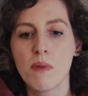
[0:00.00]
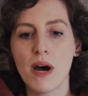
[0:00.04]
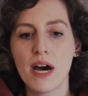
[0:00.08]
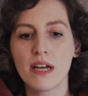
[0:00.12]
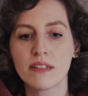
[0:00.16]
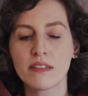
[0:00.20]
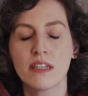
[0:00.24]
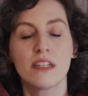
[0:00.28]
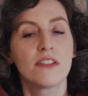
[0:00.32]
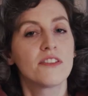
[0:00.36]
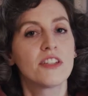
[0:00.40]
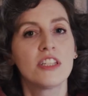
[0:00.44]

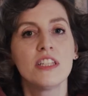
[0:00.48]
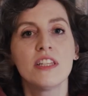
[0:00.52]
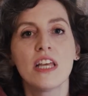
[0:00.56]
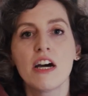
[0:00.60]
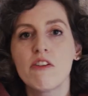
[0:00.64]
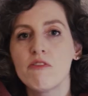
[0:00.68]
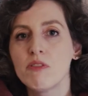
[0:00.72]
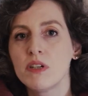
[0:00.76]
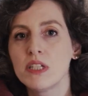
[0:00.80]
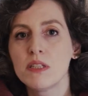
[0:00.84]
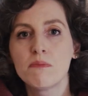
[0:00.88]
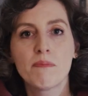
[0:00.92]
but the
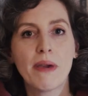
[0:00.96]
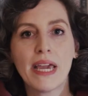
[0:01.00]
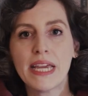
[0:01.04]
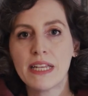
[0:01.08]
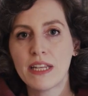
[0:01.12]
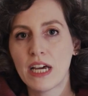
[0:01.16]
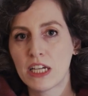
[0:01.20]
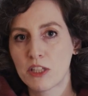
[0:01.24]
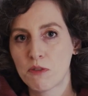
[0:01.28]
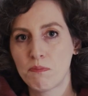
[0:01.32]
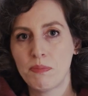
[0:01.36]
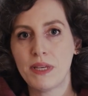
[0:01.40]
novel
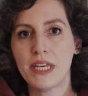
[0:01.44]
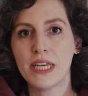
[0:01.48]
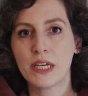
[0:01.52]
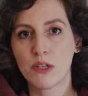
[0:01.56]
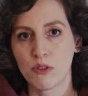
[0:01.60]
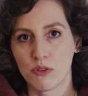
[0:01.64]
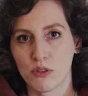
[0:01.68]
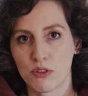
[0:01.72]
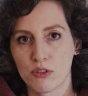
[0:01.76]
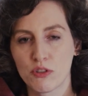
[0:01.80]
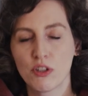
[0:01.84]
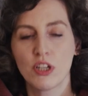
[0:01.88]
may not be
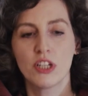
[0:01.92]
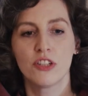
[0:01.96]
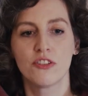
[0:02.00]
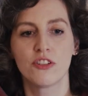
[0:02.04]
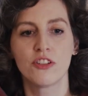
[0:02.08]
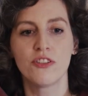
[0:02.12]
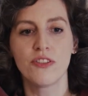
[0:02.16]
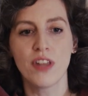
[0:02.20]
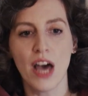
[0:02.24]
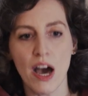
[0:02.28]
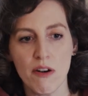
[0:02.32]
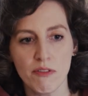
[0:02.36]
good.
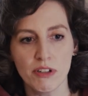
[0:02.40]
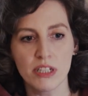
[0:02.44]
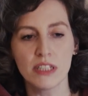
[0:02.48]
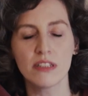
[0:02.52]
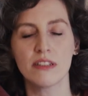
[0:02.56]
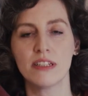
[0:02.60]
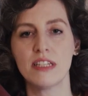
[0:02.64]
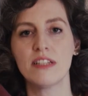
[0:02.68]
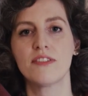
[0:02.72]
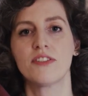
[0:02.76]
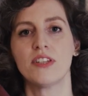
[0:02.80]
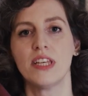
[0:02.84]
The
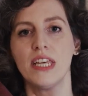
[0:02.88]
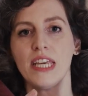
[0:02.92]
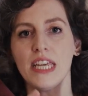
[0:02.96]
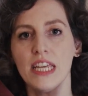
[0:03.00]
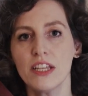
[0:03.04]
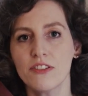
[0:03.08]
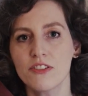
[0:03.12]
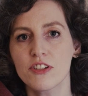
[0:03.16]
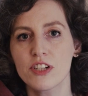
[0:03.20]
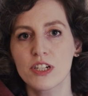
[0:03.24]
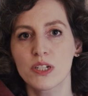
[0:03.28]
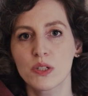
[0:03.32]
novel is
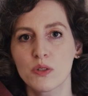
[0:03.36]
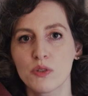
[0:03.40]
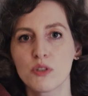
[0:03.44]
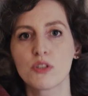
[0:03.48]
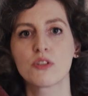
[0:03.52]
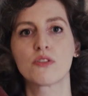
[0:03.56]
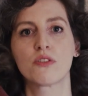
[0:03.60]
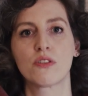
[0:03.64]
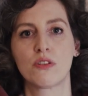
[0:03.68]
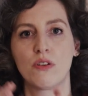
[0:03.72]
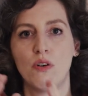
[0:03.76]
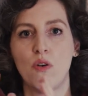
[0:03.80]
either
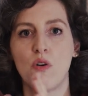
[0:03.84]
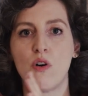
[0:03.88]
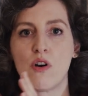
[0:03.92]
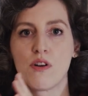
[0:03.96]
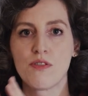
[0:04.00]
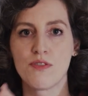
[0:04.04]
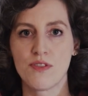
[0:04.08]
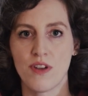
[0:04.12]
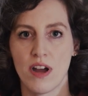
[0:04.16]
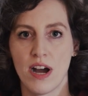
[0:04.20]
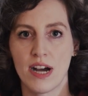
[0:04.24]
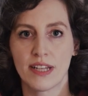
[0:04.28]
good
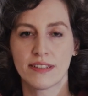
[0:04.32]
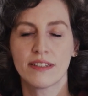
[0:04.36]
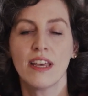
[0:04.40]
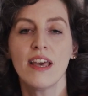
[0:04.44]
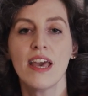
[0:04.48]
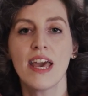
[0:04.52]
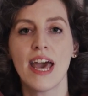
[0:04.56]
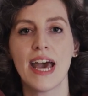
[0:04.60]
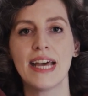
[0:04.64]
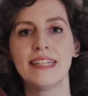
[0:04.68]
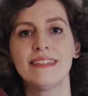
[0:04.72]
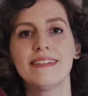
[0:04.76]
or not.
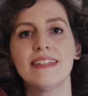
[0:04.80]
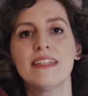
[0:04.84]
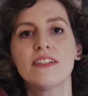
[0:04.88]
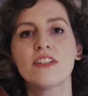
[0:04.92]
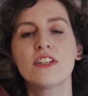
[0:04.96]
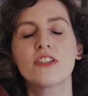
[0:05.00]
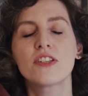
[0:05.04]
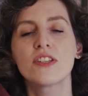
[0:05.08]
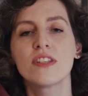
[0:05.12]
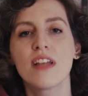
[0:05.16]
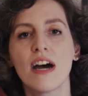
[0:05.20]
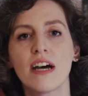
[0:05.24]
And
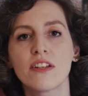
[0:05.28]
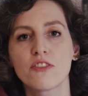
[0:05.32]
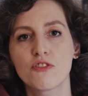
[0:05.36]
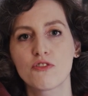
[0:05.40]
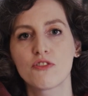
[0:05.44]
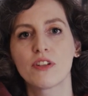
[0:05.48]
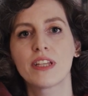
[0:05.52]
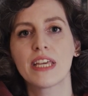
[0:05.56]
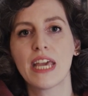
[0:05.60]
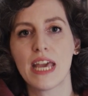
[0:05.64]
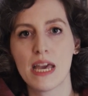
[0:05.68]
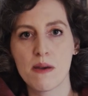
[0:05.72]
this is
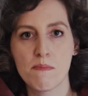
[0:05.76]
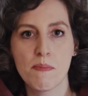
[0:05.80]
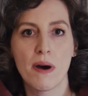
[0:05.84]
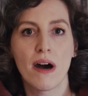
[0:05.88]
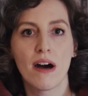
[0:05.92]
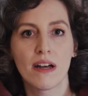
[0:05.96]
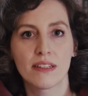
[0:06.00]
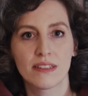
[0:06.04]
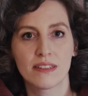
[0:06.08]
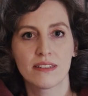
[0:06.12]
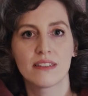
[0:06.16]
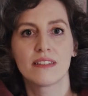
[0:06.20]
not really
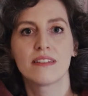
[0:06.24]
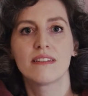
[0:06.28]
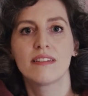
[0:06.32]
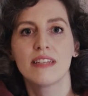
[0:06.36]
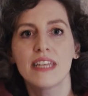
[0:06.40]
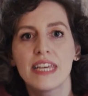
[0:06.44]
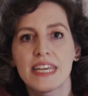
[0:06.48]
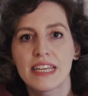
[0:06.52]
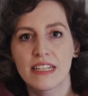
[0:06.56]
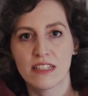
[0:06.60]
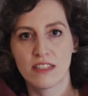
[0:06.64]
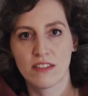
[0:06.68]
about the
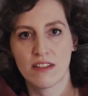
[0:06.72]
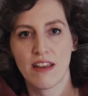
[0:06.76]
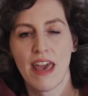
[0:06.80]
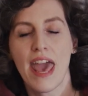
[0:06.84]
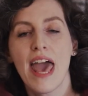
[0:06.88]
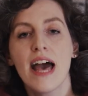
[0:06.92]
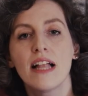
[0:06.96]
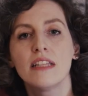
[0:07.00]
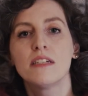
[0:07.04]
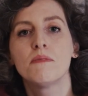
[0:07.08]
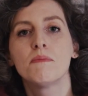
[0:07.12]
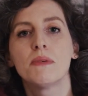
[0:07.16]
things,
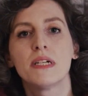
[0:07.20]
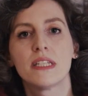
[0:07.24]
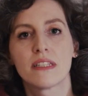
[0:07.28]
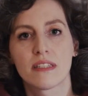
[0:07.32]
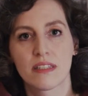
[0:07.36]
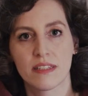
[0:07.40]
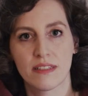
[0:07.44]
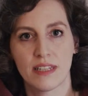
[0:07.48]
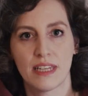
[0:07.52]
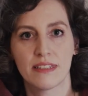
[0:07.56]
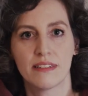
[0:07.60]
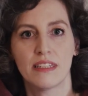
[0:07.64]
the
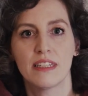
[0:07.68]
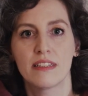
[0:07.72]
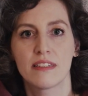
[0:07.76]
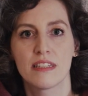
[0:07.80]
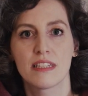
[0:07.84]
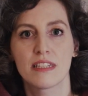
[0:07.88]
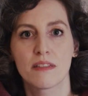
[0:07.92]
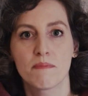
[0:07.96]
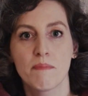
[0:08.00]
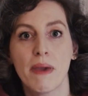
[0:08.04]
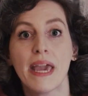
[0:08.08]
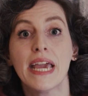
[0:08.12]
elements that
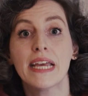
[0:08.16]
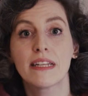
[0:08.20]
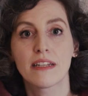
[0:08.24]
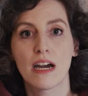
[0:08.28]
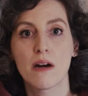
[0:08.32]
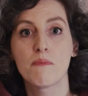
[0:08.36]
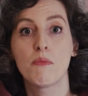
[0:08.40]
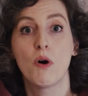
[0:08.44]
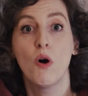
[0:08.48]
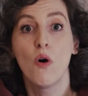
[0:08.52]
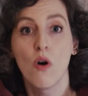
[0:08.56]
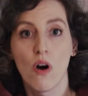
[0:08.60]
it is
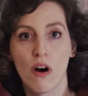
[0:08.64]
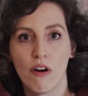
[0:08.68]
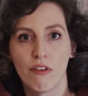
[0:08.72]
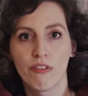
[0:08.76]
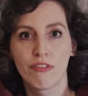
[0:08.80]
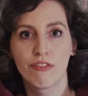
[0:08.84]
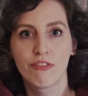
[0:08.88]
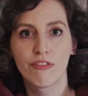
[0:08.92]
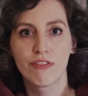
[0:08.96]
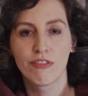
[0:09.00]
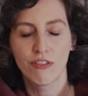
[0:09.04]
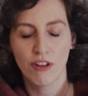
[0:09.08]
made up
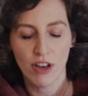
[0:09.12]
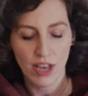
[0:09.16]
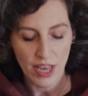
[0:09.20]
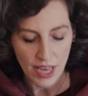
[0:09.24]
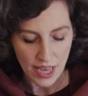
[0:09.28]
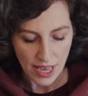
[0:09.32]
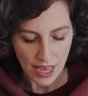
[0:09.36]
of.